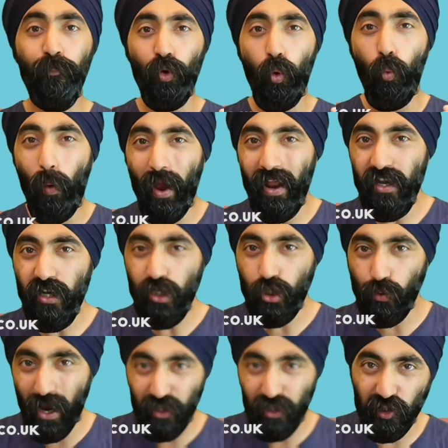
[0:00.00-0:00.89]
when
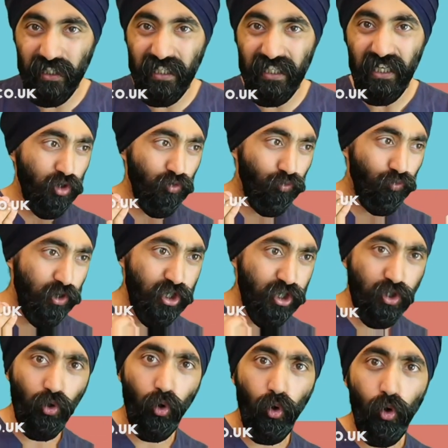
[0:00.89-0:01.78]
to actually
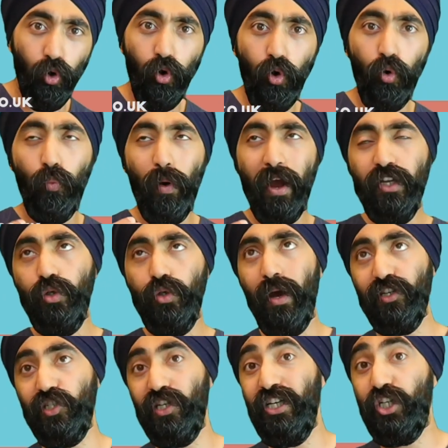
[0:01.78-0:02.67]
restore or when to
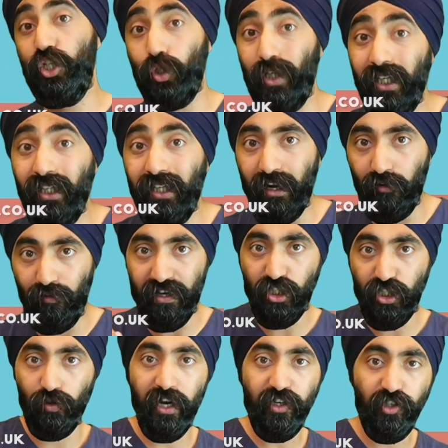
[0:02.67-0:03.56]
actually drill a
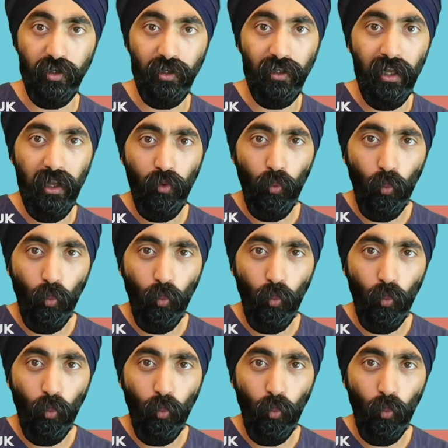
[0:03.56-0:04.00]
restoration.